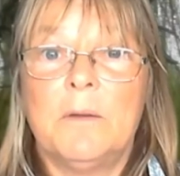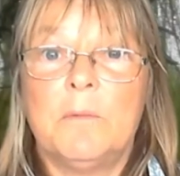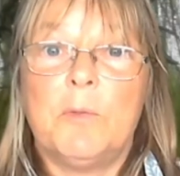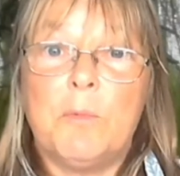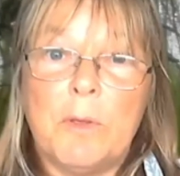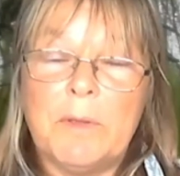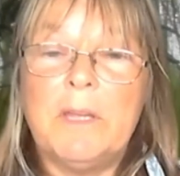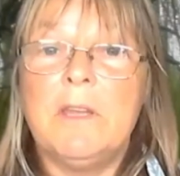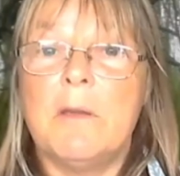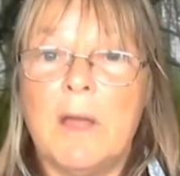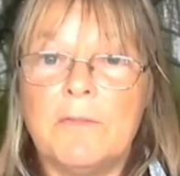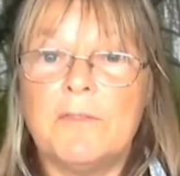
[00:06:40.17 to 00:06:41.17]
With women,
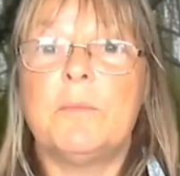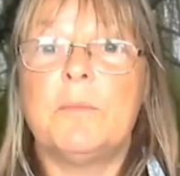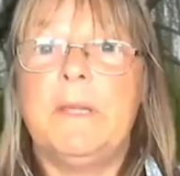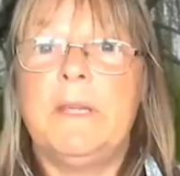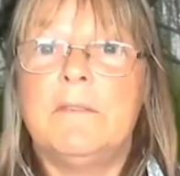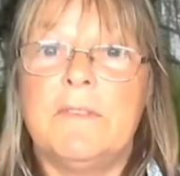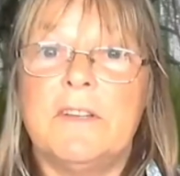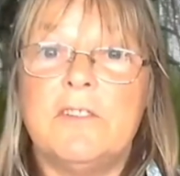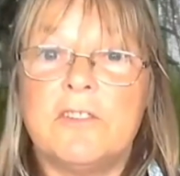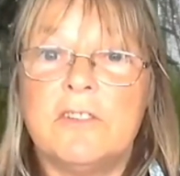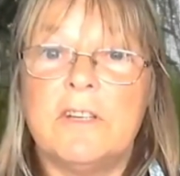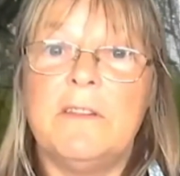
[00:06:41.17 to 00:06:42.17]
you have to be
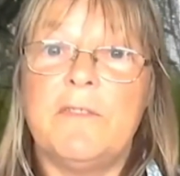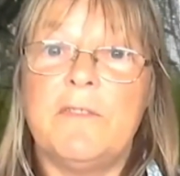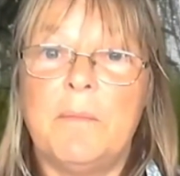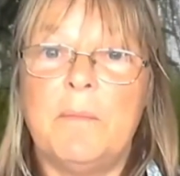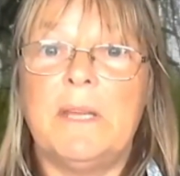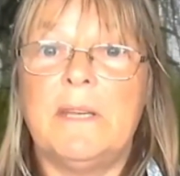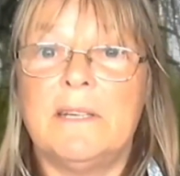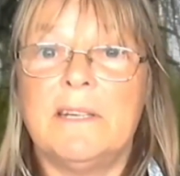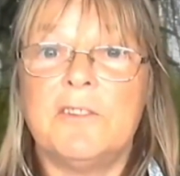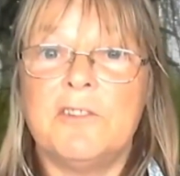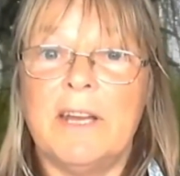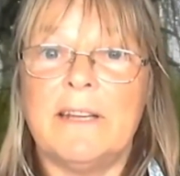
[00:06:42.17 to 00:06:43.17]
conventionally feminine and
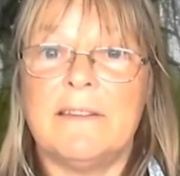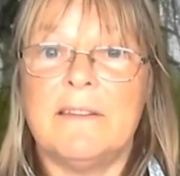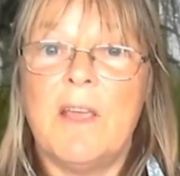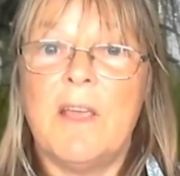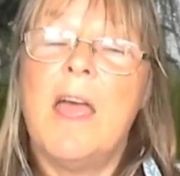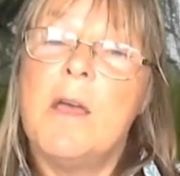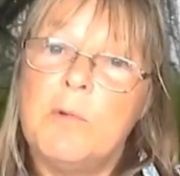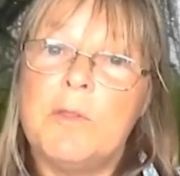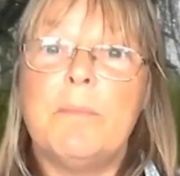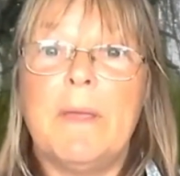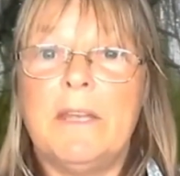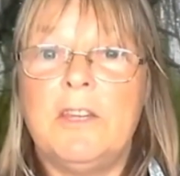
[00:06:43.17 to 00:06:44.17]
attractive. With
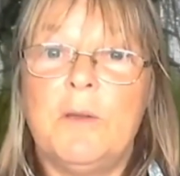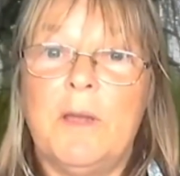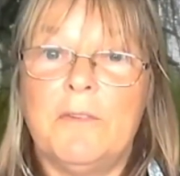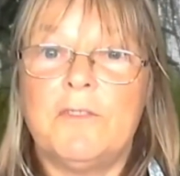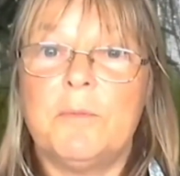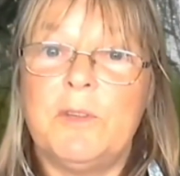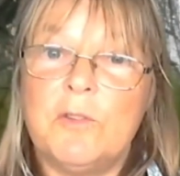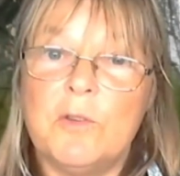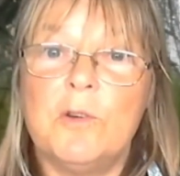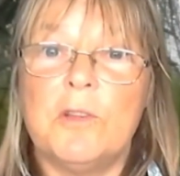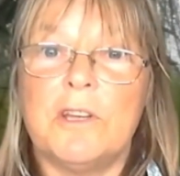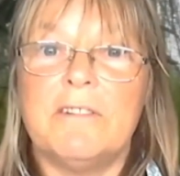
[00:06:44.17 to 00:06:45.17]
men, you have to be
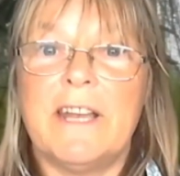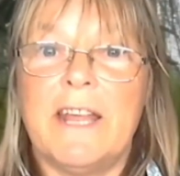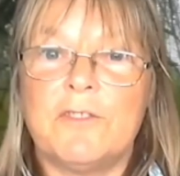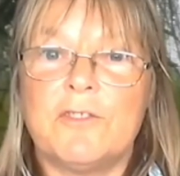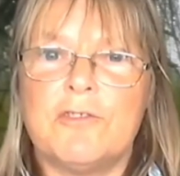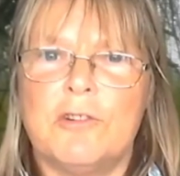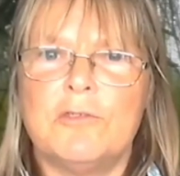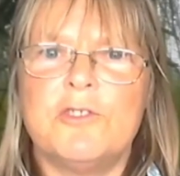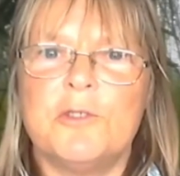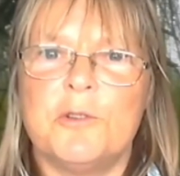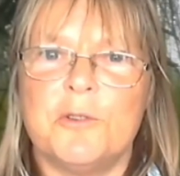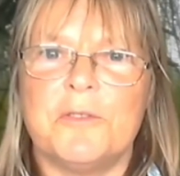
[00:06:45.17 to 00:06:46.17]
taller and have strong
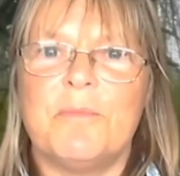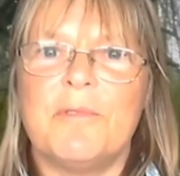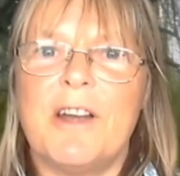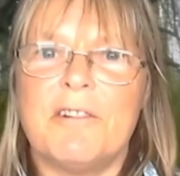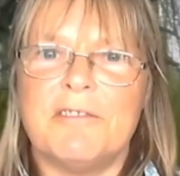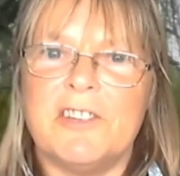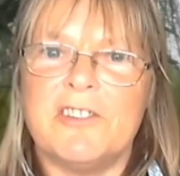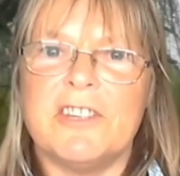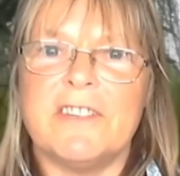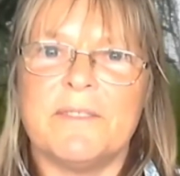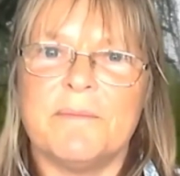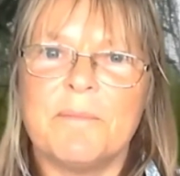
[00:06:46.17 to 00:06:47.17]
jaws and brow
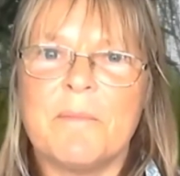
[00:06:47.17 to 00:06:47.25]
ridges.